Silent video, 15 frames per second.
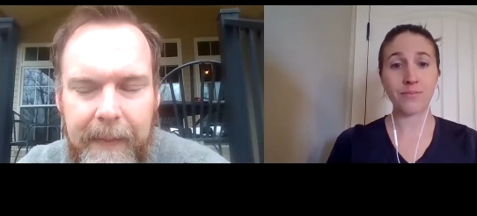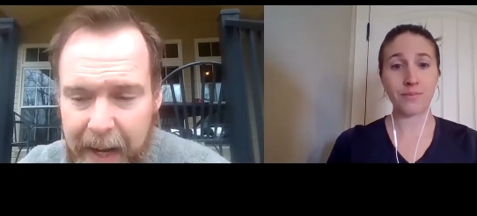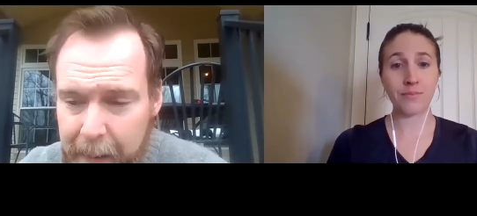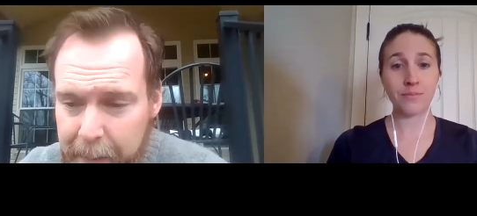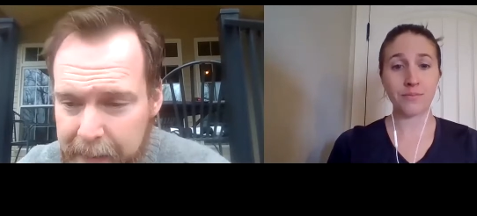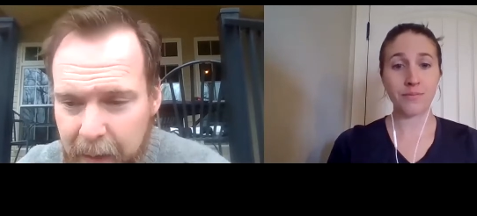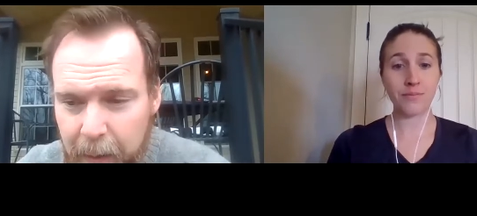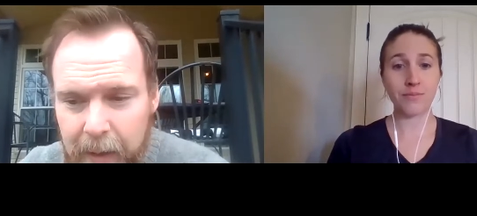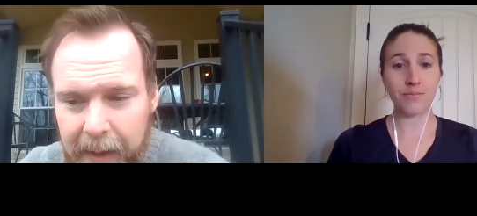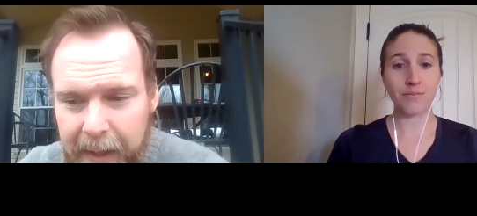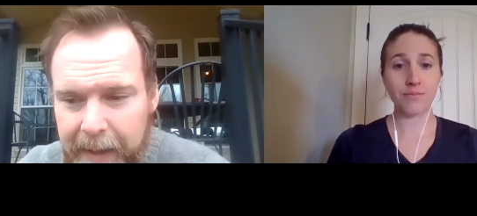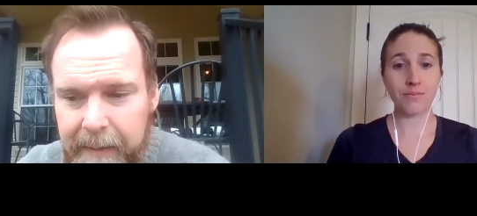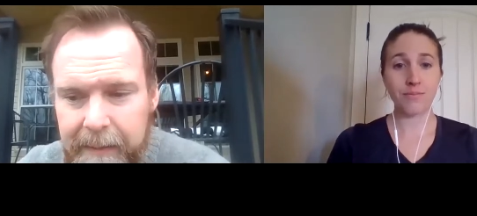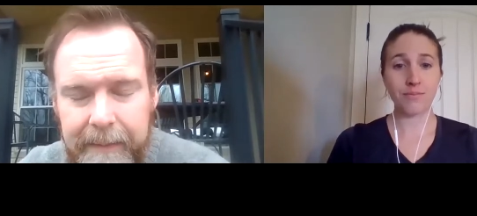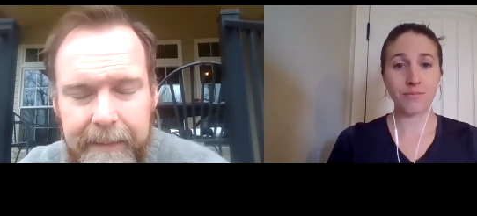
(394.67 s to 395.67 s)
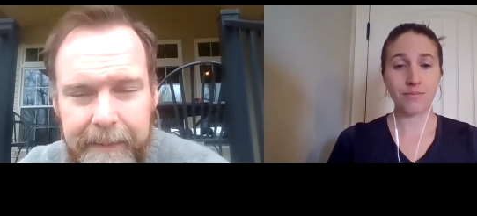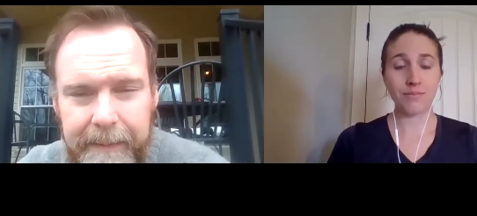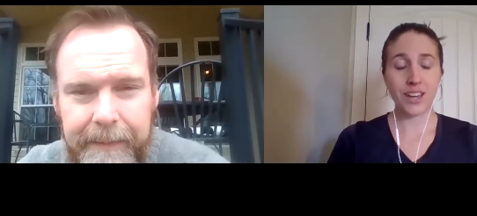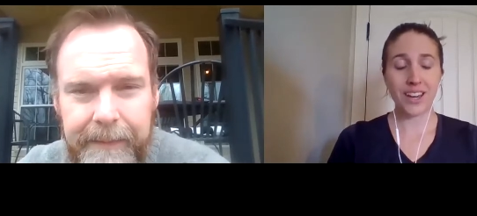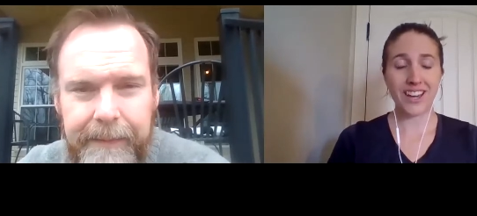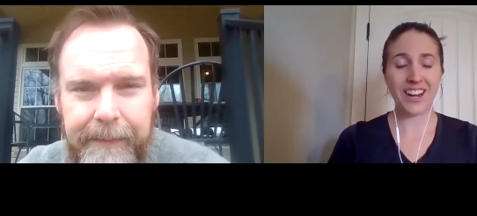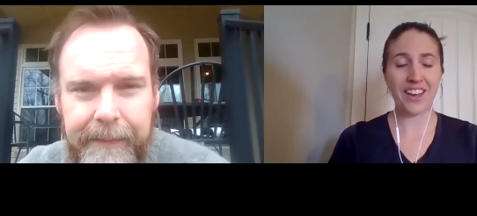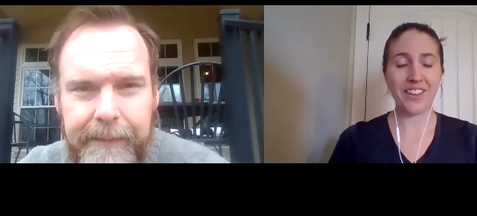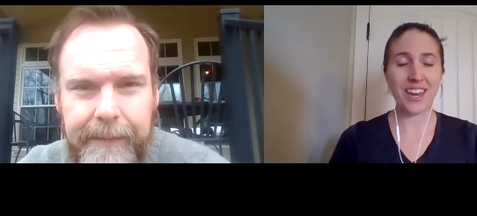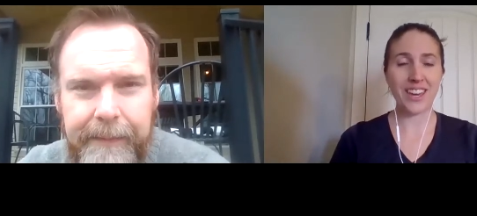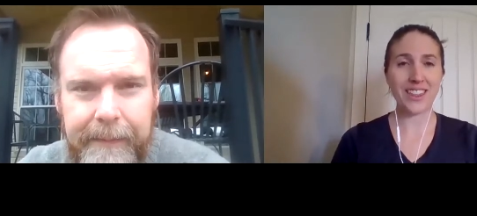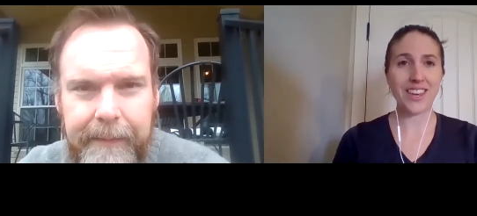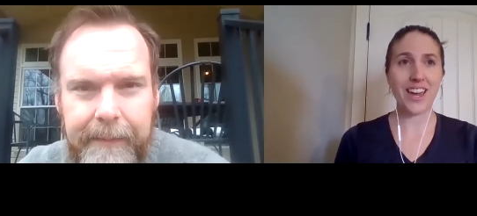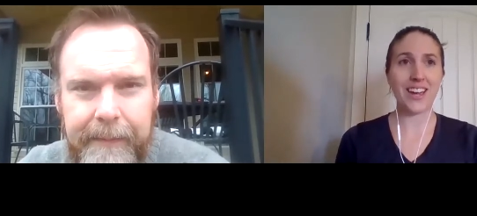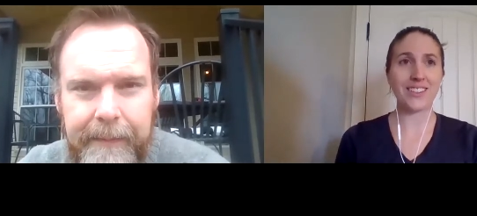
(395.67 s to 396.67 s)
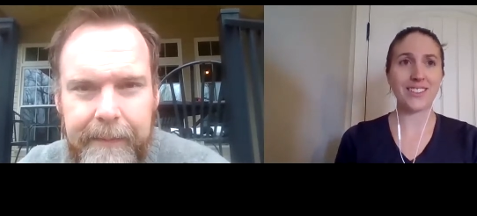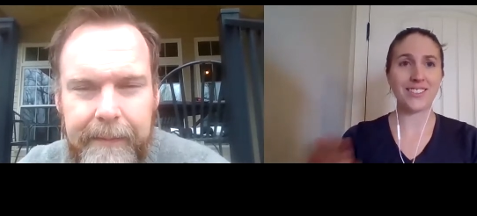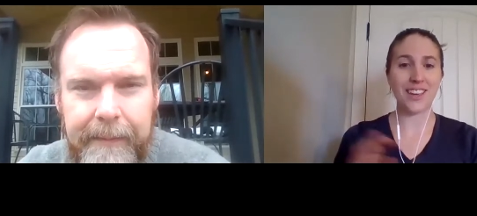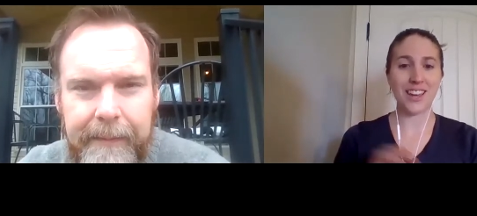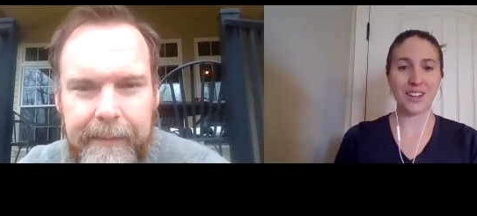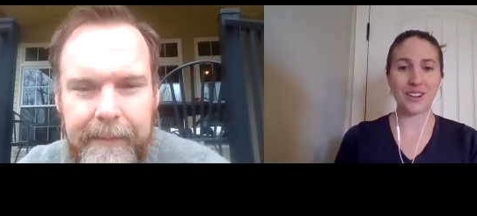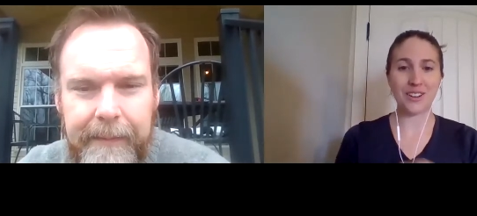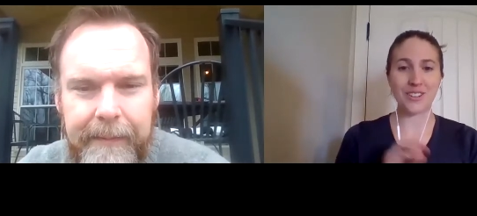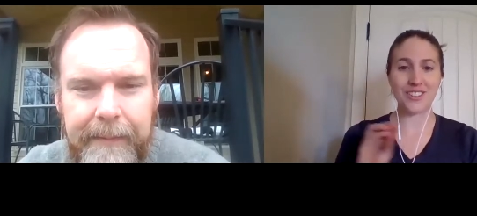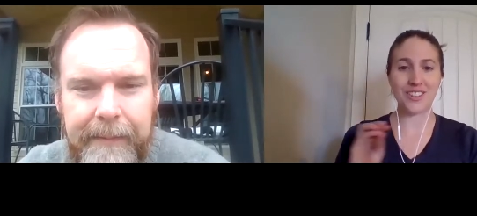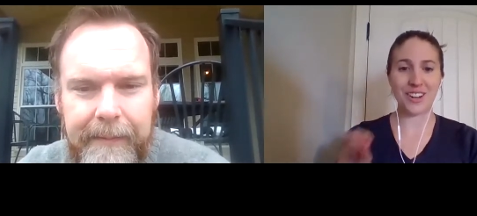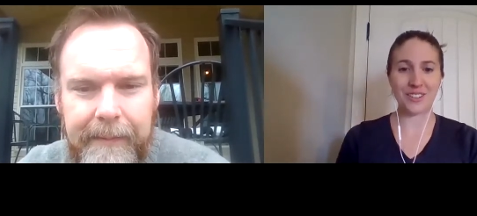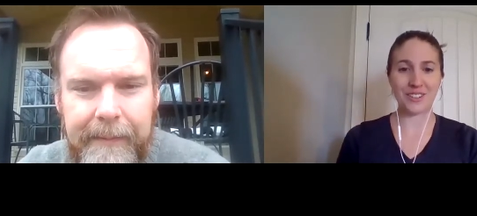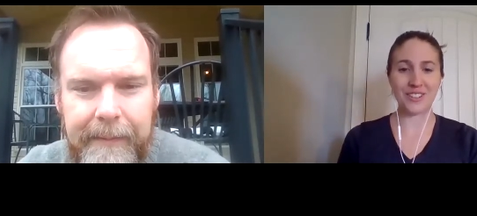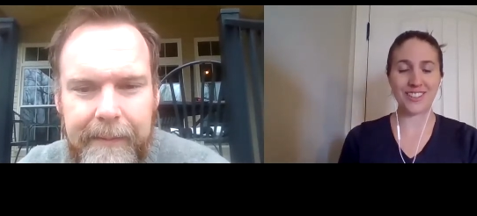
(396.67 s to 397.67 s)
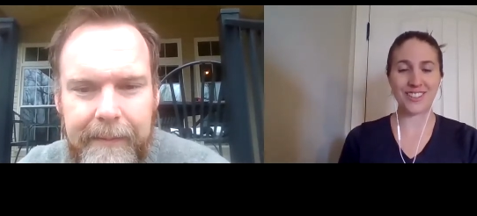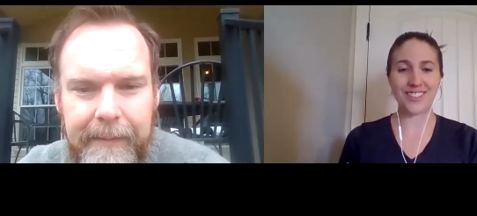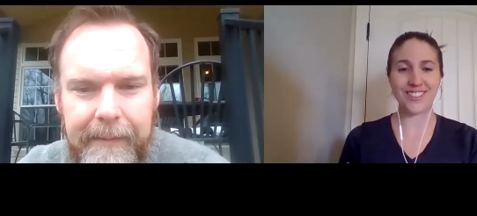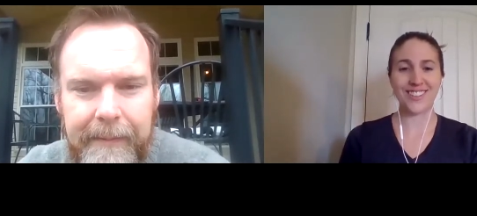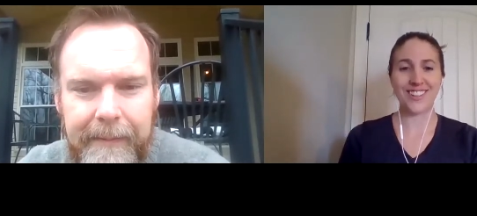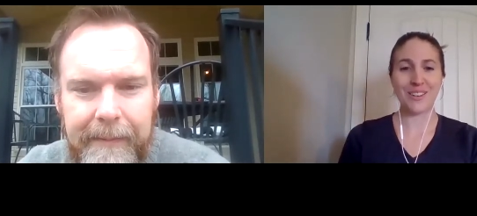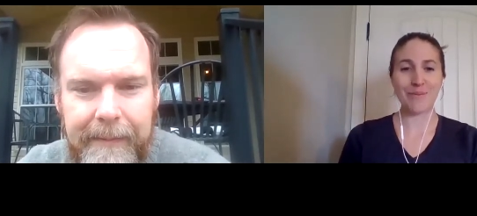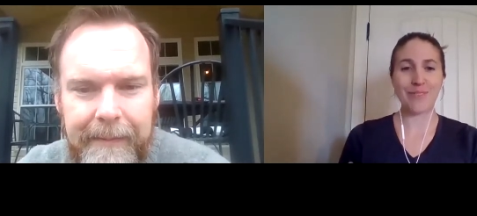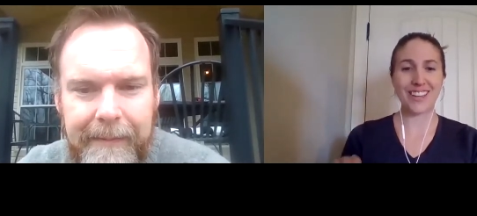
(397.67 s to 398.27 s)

Speaker 1: Yeah, totally. And I like that, saint or seductress,